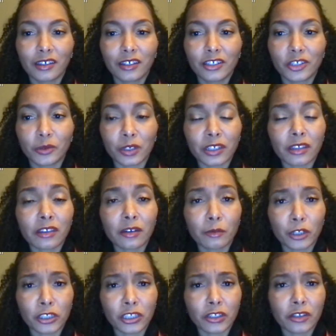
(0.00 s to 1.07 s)
She went to the
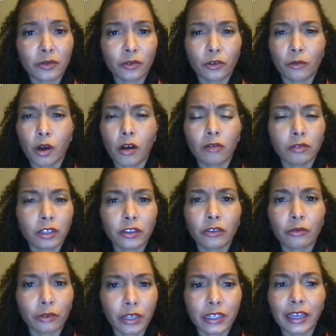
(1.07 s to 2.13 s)
emergency room only
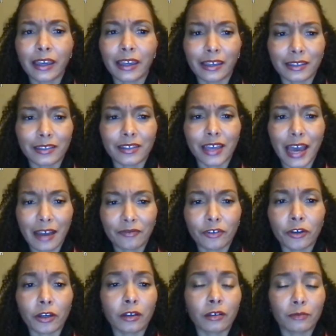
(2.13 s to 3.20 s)
3 days
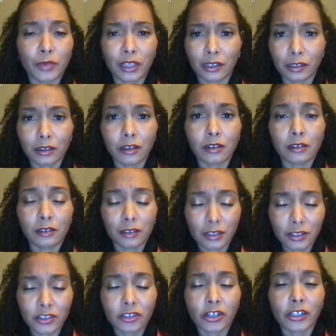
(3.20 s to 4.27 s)
after being
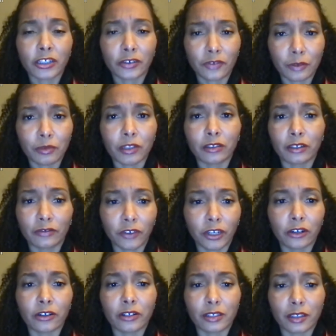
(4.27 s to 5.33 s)
discharged from
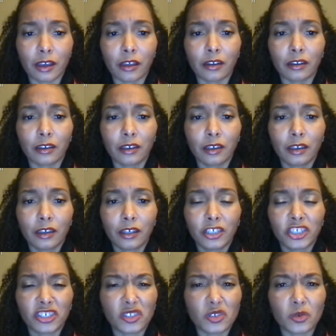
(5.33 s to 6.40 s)
delivering her son.
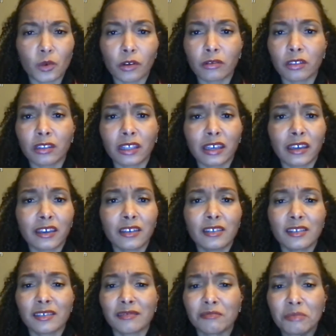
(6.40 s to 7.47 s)
She had swollen
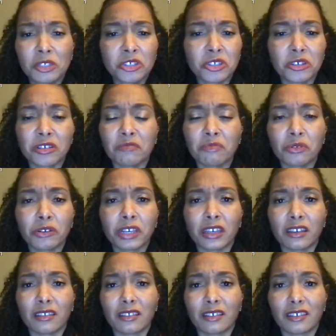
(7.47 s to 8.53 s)
legs. She couldn't breathe.